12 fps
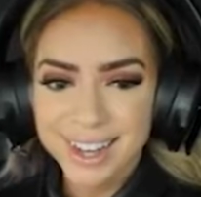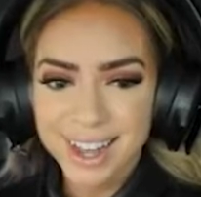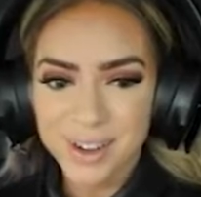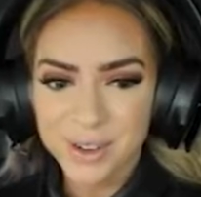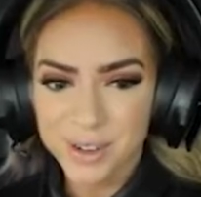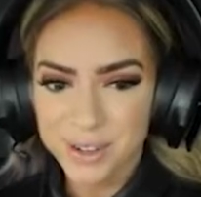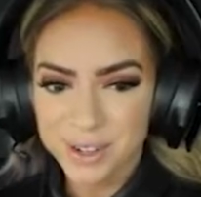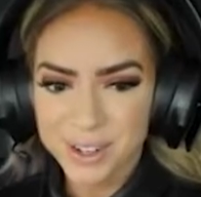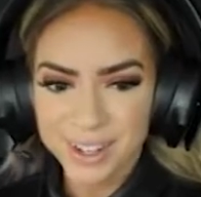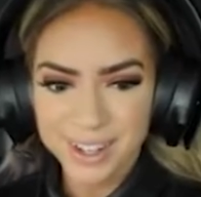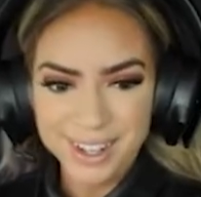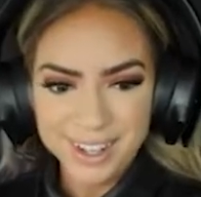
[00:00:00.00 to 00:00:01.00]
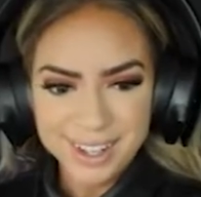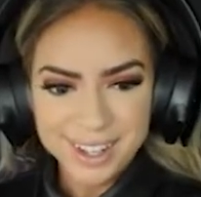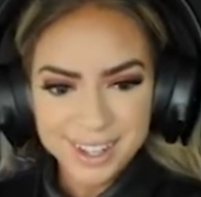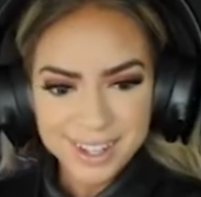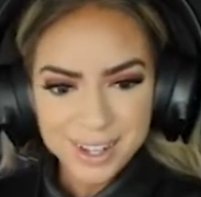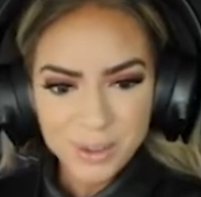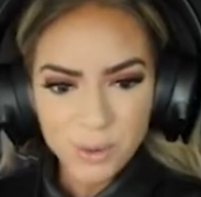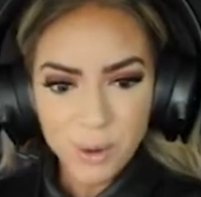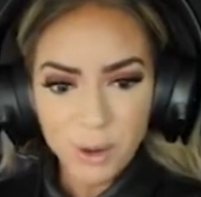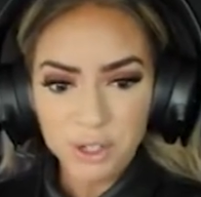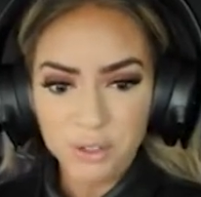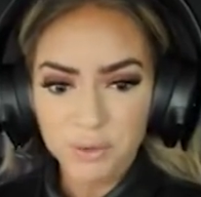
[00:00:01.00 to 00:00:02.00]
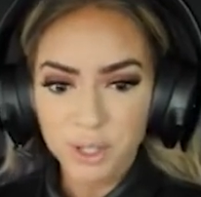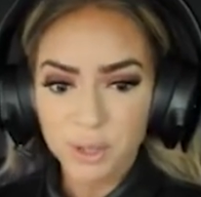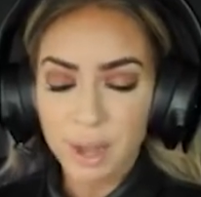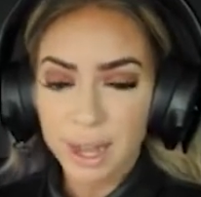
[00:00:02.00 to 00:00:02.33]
How cool. Whoa, Ocean View.